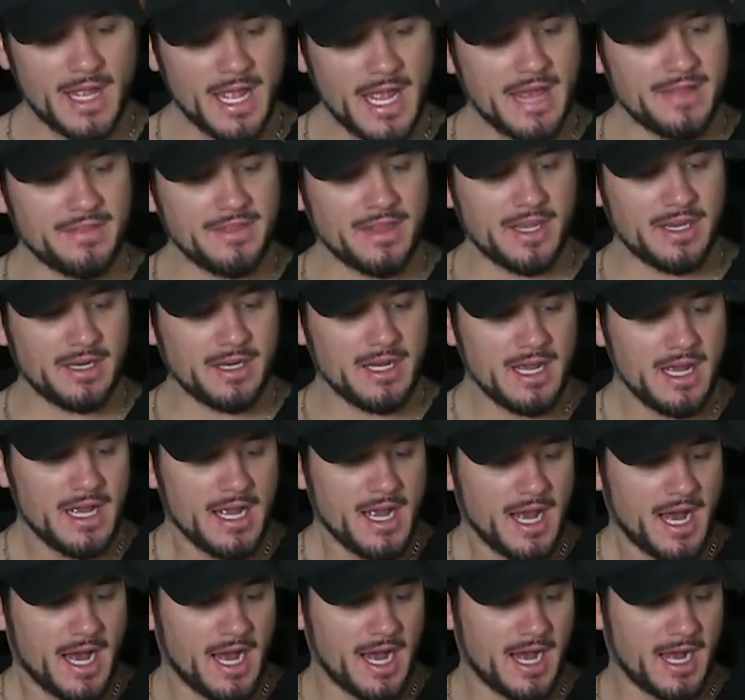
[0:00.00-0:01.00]
and then
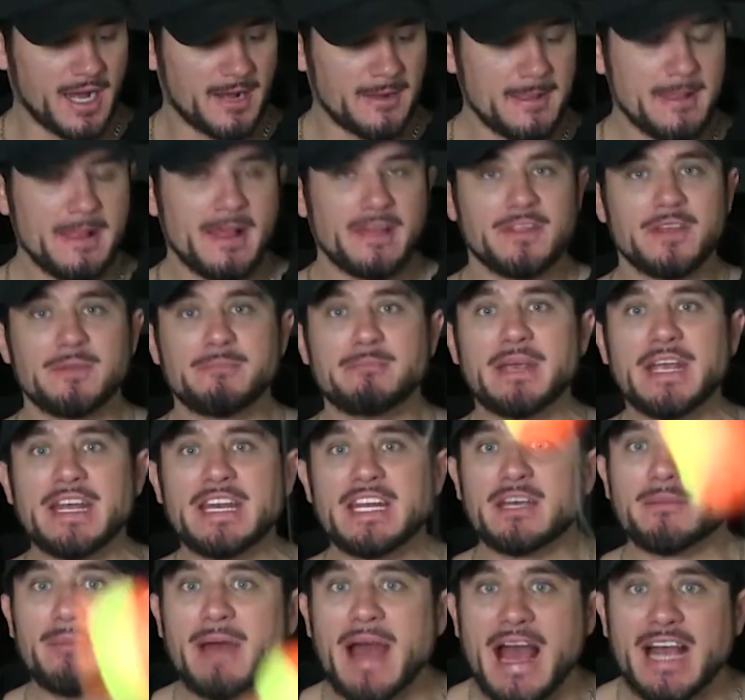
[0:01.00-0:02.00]
uh, the
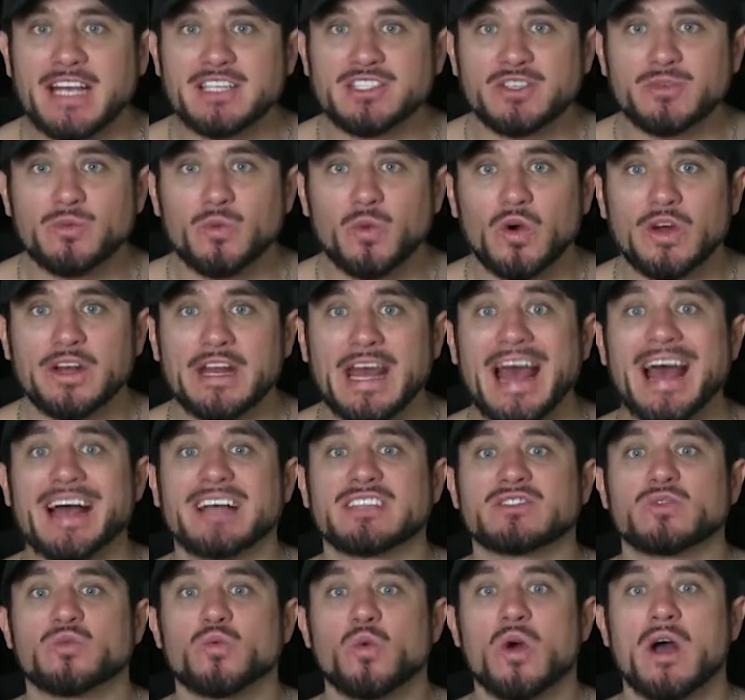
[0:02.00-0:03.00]
medium action one
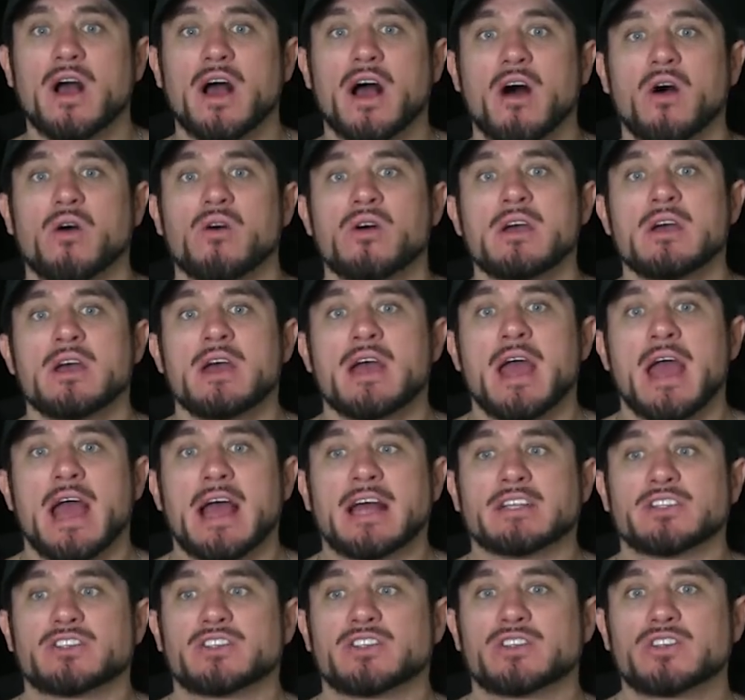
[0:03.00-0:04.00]
as well.
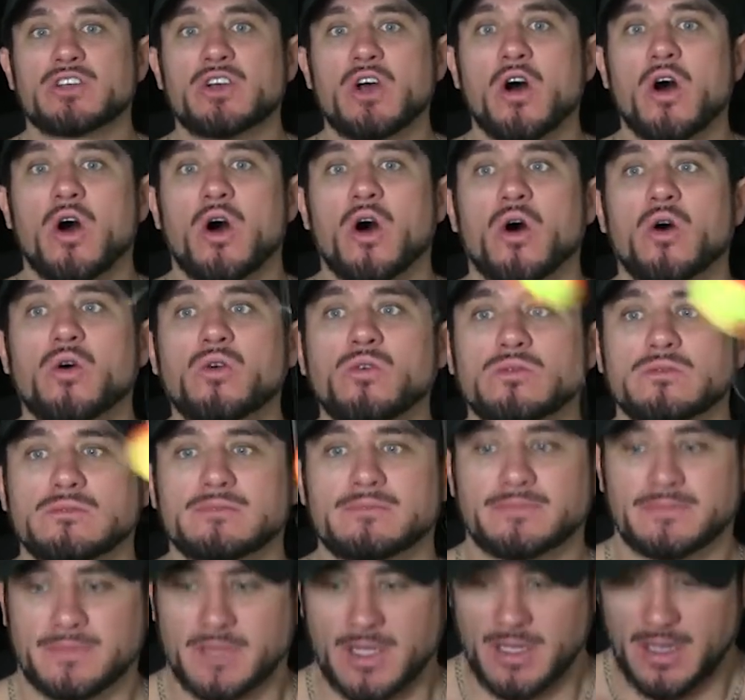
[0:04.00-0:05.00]
And so
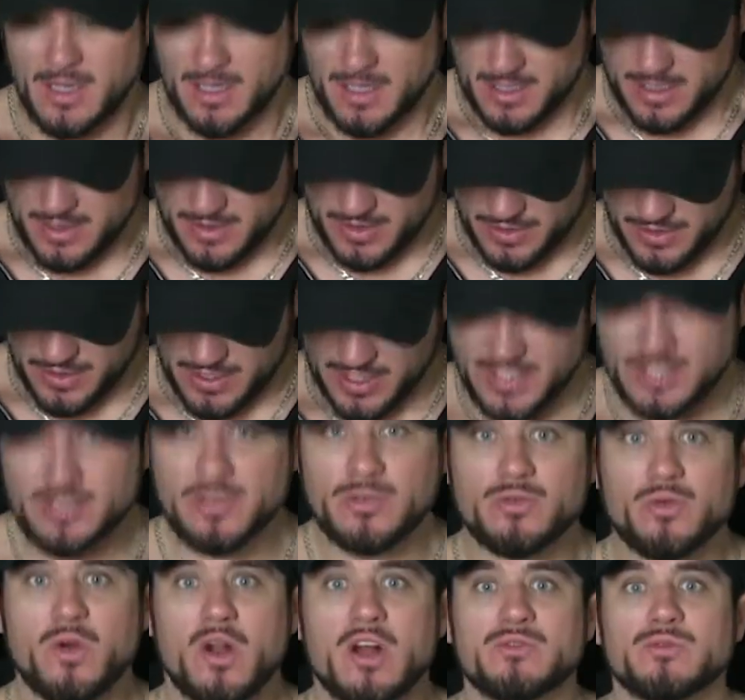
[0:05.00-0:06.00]
these are
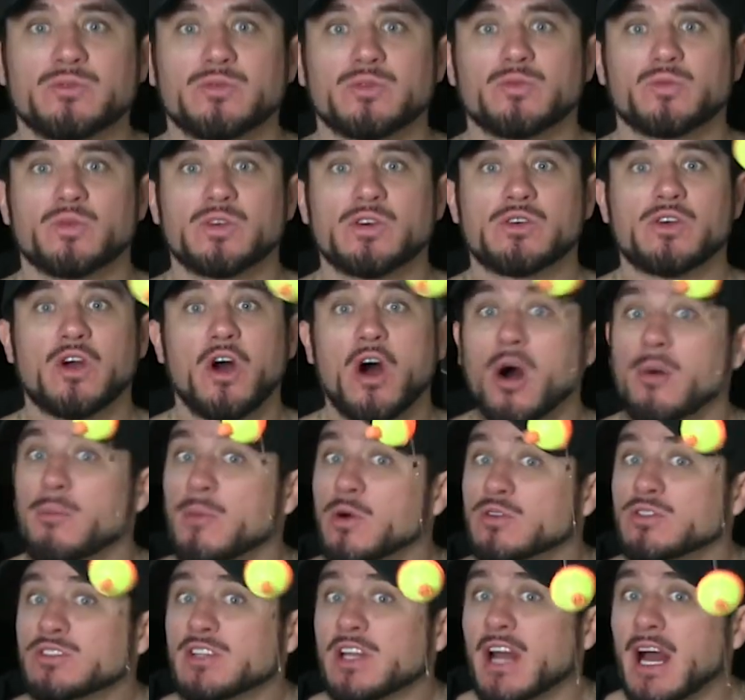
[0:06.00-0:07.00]
the rod and reel
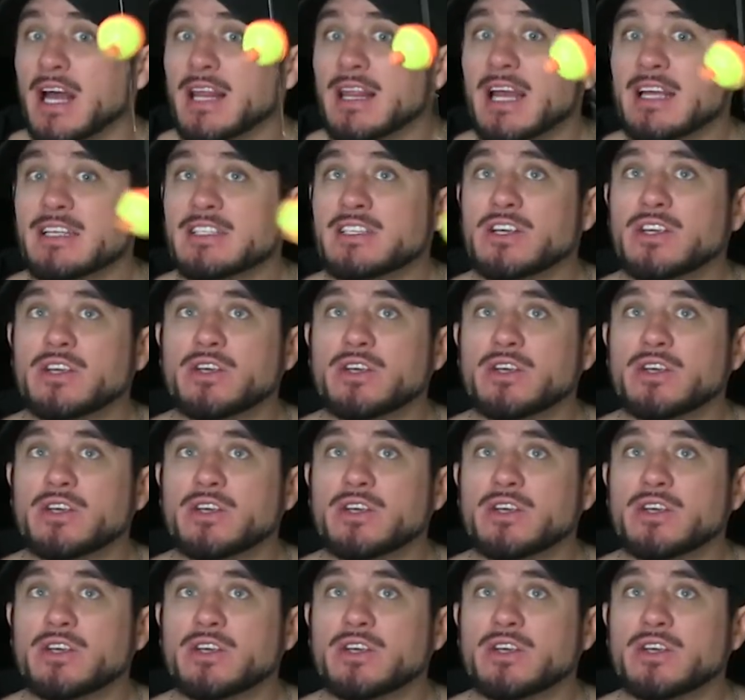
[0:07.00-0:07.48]
combos that I like to